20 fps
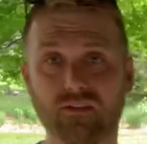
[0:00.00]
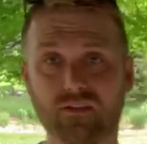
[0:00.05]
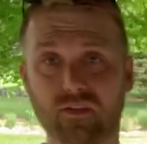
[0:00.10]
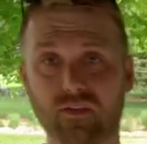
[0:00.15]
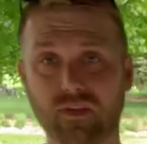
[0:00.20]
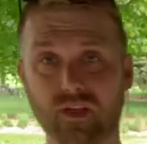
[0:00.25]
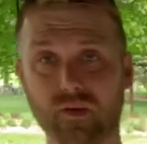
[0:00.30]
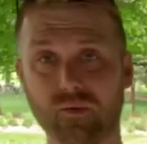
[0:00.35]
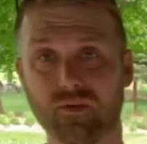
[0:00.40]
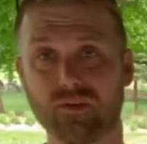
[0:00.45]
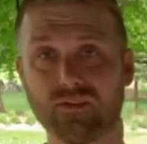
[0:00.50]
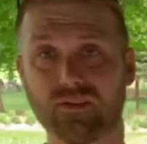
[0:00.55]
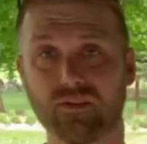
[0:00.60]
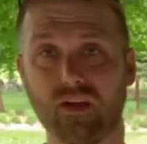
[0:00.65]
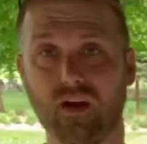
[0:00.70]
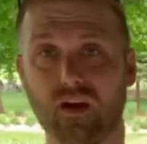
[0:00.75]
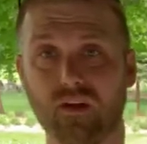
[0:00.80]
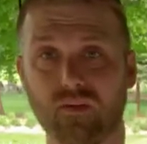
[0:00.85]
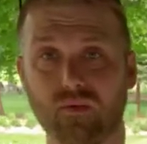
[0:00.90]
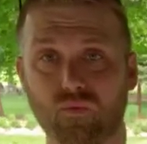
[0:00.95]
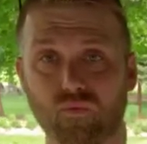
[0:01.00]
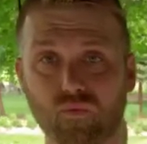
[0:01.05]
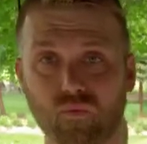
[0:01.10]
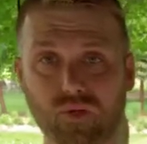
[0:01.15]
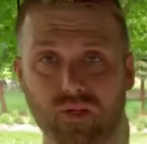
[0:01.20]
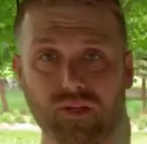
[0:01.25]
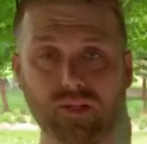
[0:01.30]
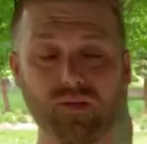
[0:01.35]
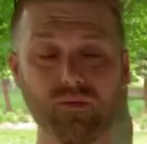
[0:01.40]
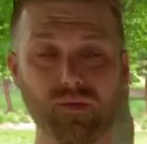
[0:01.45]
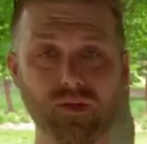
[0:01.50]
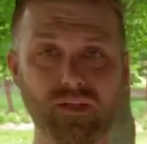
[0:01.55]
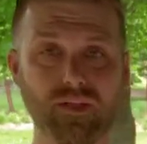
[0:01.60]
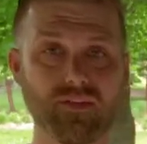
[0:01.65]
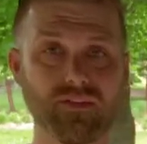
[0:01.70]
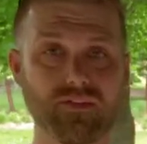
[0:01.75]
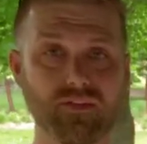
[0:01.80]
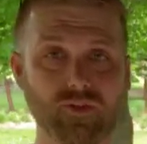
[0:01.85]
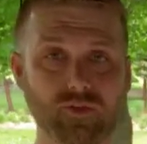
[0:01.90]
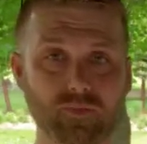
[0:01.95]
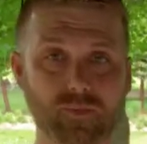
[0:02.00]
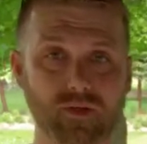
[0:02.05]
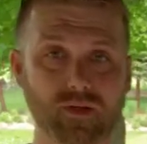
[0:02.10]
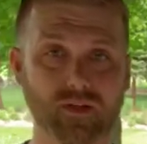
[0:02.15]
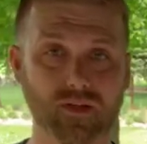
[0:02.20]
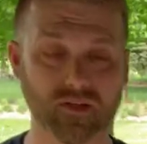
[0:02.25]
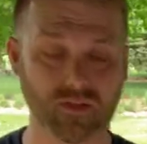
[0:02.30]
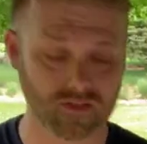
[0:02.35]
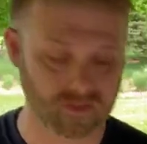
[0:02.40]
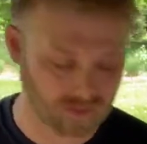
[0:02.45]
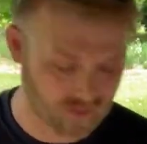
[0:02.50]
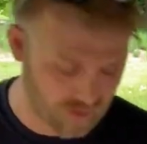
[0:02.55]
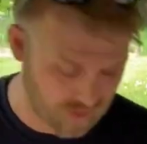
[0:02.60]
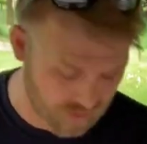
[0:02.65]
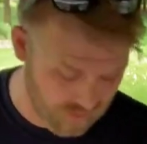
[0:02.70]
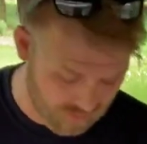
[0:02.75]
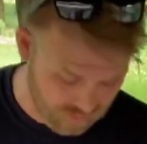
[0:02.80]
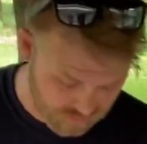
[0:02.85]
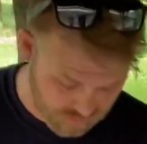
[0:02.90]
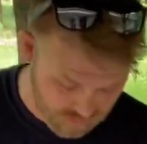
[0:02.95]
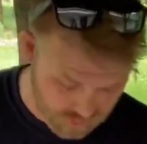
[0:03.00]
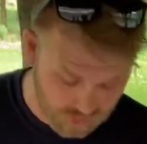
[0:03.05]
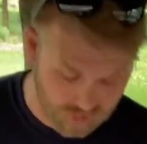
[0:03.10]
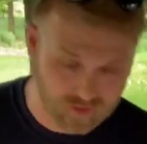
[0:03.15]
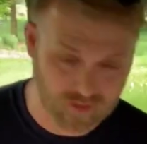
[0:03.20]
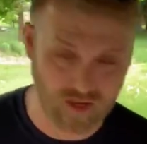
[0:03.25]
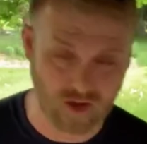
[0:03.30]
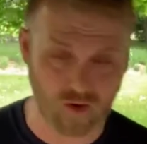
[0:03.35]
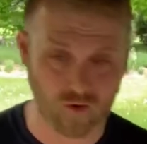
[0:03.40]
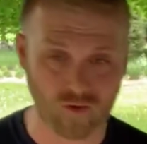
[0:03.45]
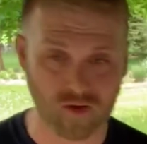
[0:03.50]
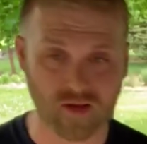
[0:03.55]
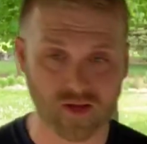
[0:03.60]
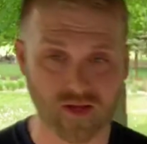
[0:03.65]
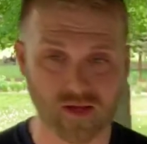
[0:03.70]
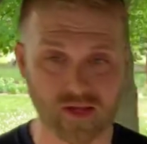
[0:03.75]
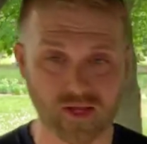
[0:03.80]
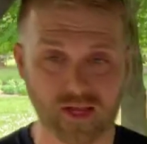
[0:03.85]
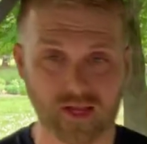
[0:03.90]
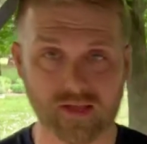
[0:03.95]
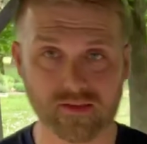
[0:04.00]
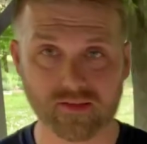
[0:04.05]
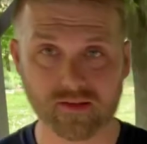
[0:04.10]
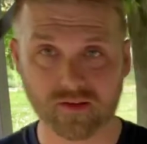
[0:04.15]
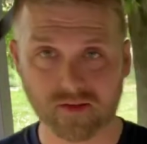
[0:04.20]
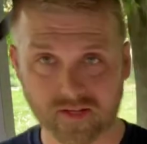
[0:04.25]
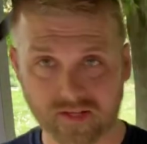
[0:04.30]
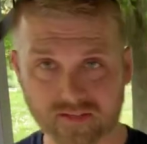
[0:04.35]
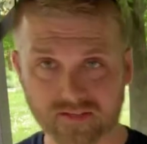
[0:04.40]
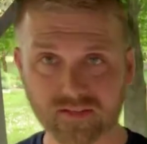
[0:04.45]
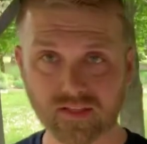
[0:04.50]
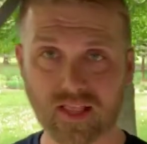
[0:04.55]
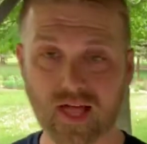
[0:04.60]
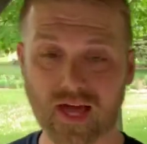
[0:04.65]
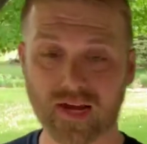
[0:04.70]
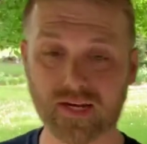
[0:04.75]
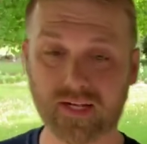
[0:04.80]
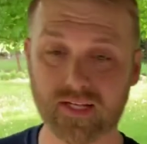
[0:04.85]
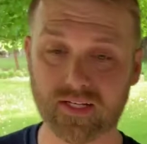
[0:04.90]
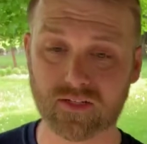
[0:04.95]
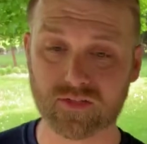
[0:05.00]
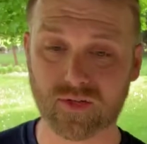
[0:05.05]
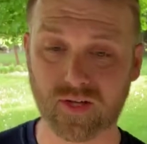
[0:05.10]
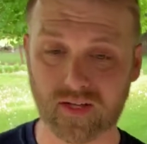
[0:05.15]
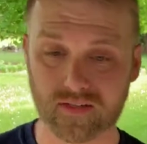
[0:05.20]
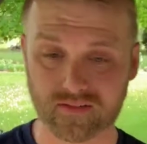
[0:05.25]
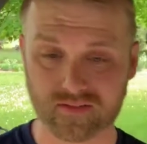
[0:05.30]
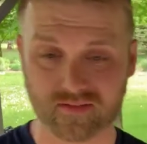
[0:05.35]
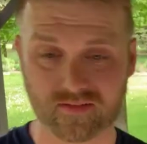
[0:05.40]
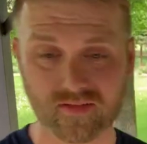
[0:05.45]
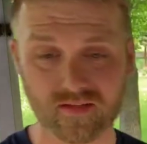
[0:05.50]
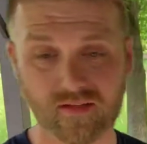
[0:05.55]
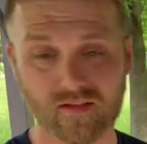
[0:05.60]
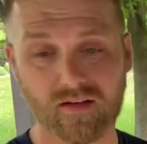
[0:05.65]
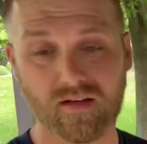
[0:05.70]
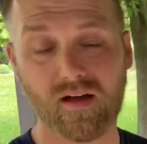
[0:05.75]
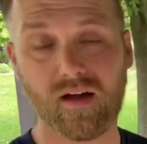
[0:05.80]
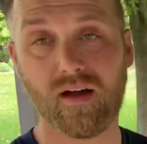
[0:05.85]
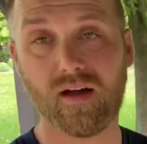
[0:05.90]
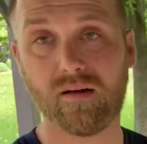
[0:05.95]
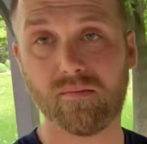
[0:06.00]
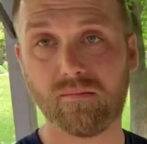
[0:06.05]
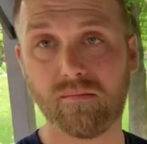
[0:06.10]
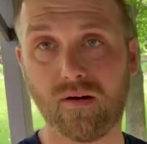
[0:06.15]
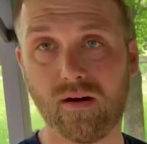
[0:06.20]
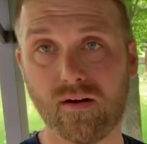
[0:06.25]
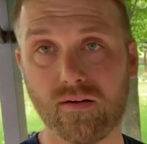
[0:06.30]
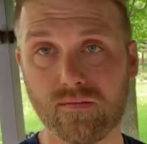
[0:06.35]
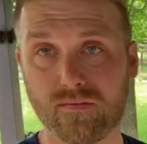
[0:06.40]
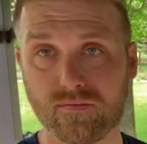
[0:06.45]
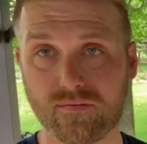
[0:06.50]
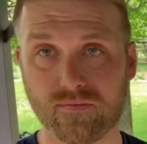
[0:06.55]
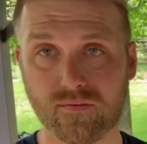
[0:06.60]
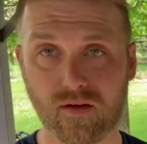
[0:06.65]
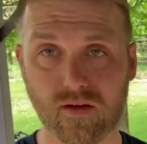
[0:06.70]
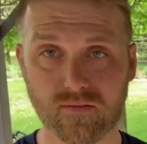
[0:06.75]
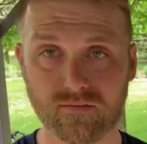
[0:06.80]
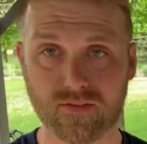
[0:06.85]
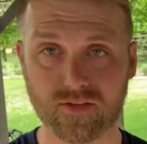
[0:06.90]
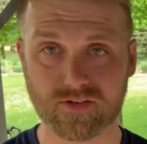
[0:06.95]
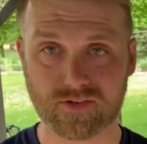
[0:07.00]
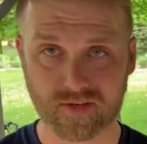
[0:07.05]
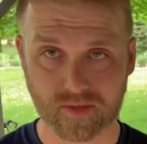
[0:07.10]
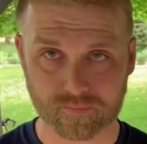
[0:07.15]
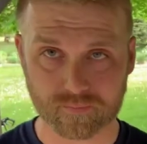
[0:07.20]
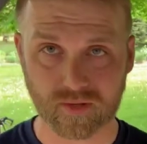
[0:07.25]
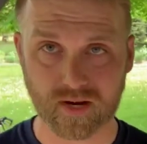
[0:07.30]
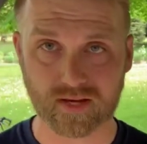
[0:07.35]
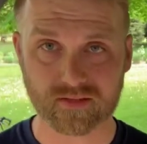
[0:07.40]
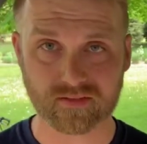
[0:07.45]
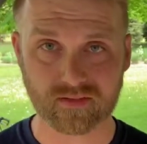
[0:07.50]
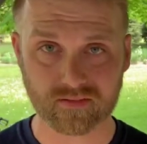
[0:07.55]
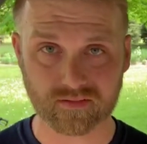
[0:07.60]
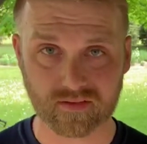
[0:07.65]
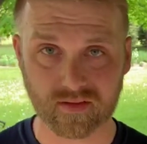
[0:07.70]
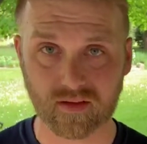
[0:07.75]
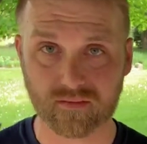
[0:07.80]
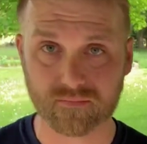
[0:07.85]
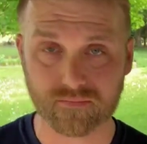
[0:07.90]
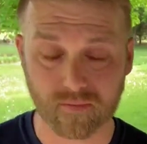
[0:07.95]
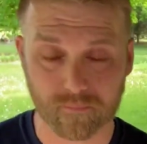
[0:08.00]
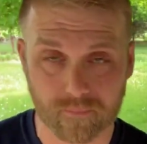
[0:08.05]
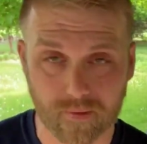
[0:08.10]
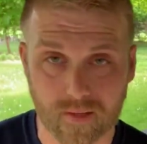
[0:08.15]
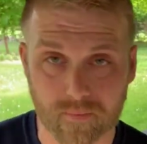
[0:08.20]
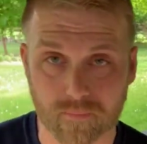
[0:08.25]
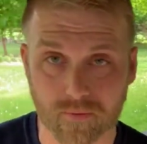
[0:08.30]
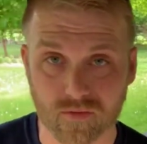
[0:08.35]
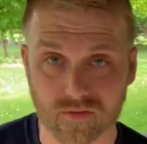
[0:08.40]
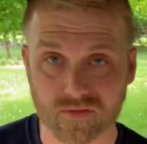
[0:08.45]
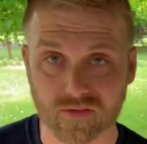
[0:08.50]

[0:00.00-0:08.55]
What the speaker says: So it was a really, really super turnout, and there is a lot of interest of the shipwrecks and stuff from people.